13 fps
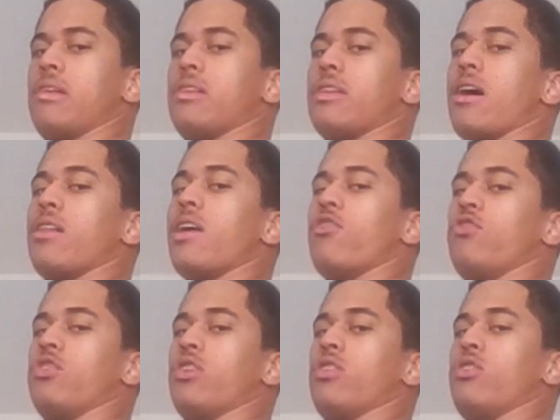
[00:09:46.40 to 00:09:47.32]
Now
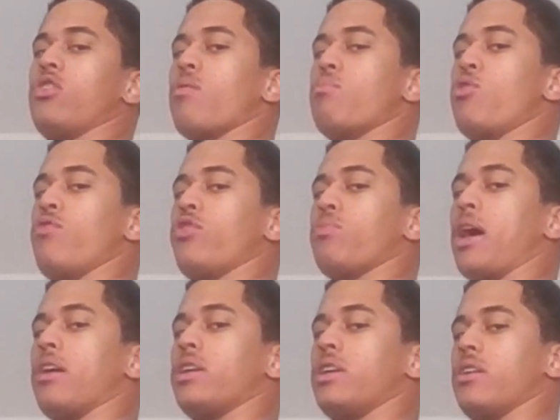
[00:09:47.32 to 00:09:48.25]
lift. You don't move as
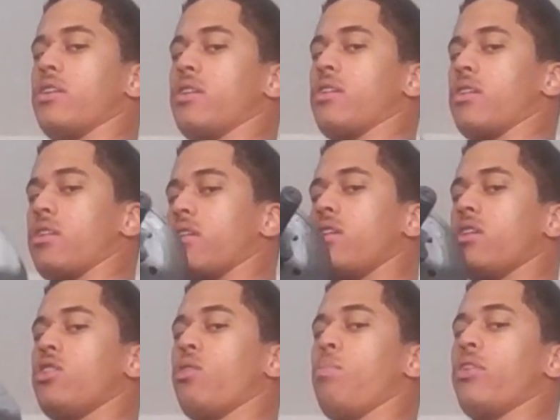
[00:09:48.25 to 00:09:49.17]
much.
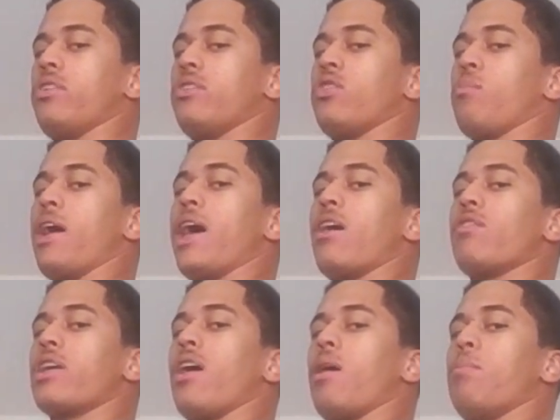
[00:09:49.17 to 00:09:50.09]
Your body still might have
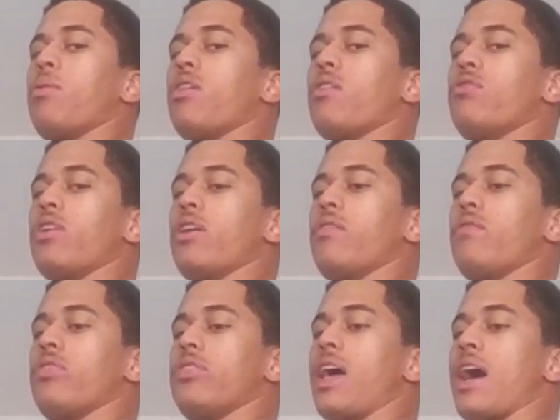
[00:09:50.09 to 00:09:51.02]
a couple of
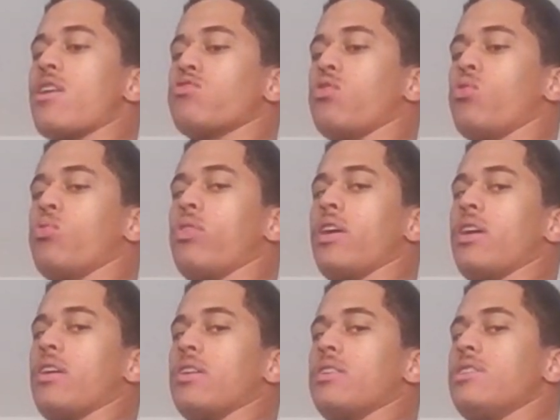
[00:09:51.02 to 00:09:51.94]
natural
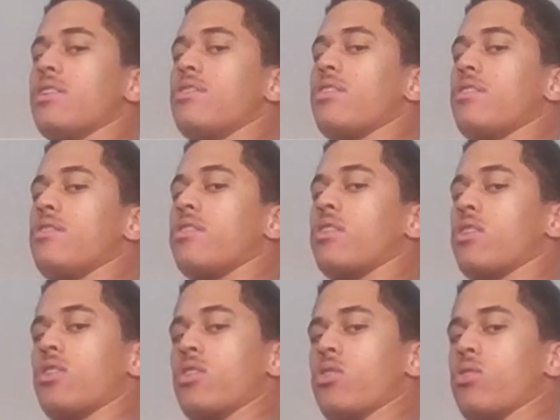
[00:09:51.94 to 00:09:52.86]
jitters
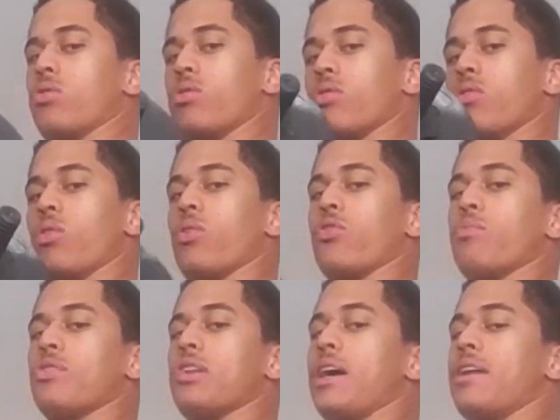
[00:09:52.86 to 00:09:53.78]
or
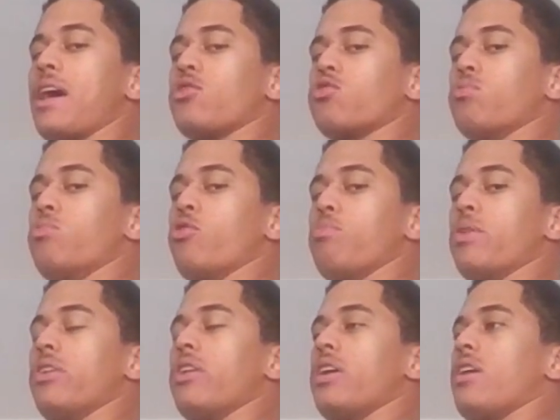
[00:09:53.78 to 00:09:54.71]
some slight natural
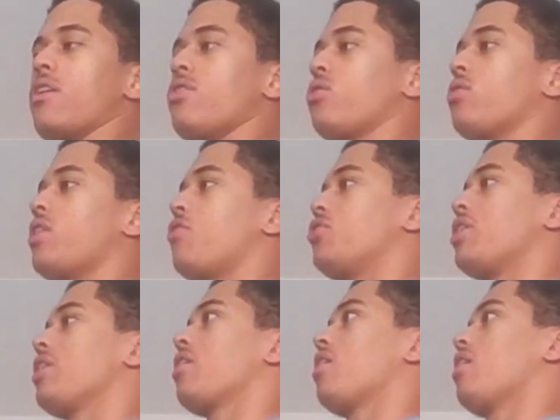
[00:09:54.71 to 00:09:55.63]
movement as you're lifting, and